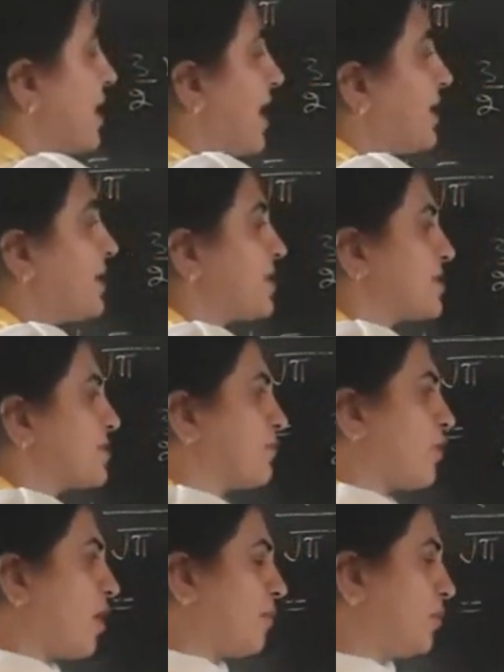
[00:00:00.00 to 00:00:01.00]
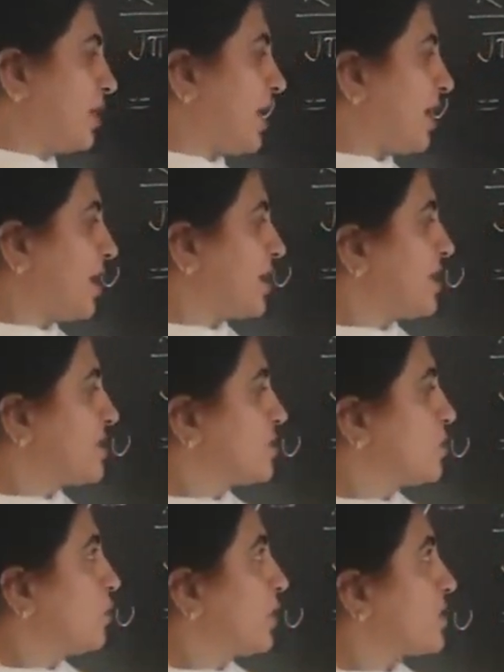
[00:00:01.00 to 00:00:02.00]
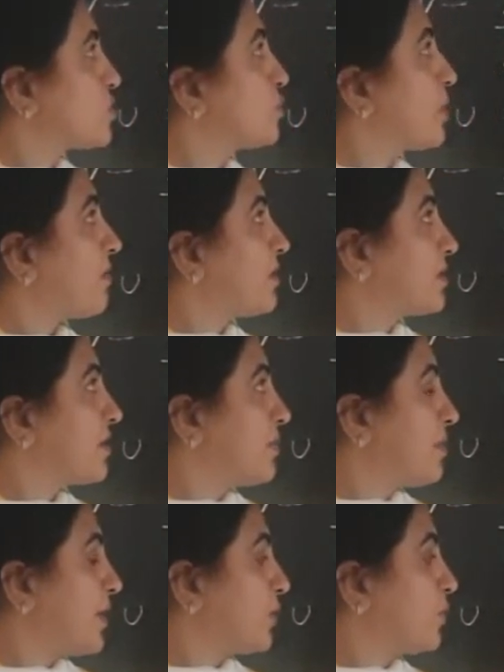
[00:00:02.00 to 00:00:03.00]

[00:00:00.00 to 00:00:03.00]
and its formula is u raised to power 3 by